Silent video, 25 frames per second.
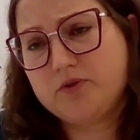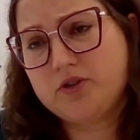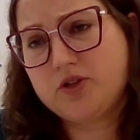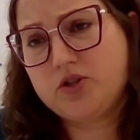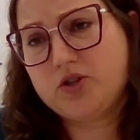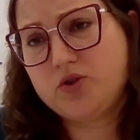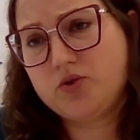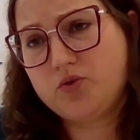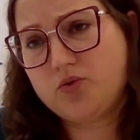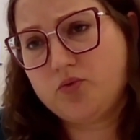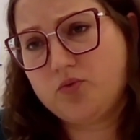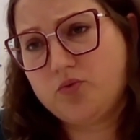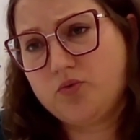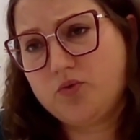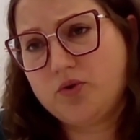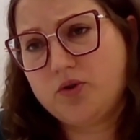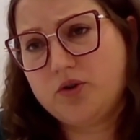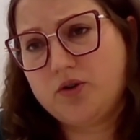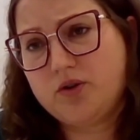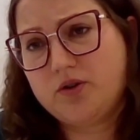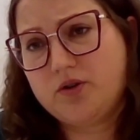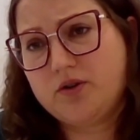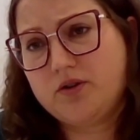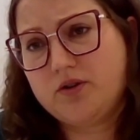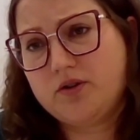the new
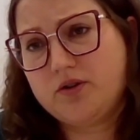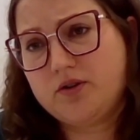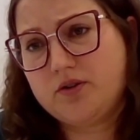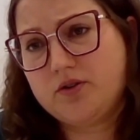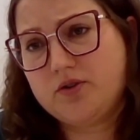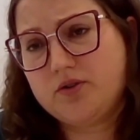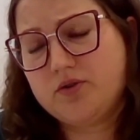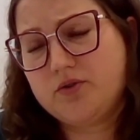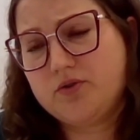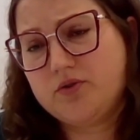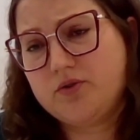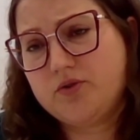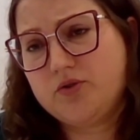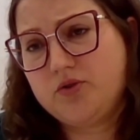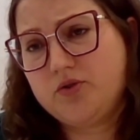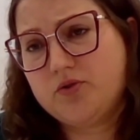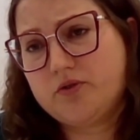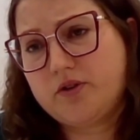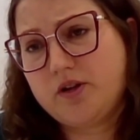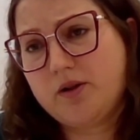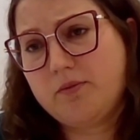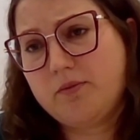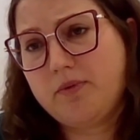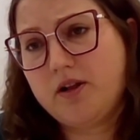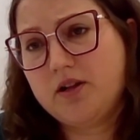
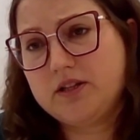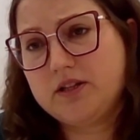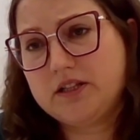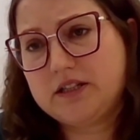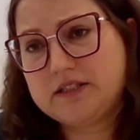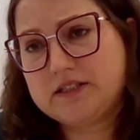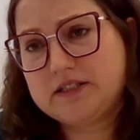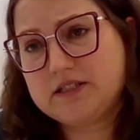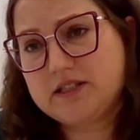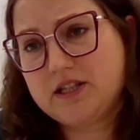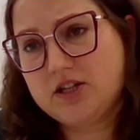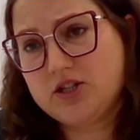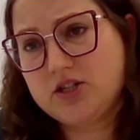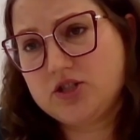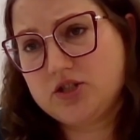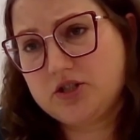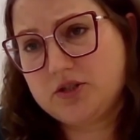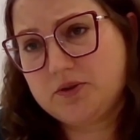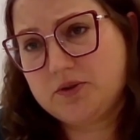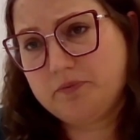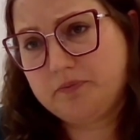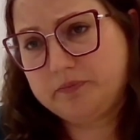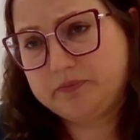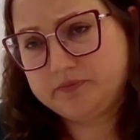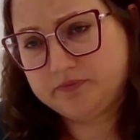Rail Baltica
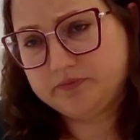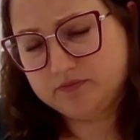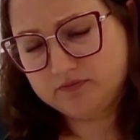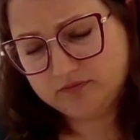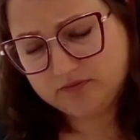station.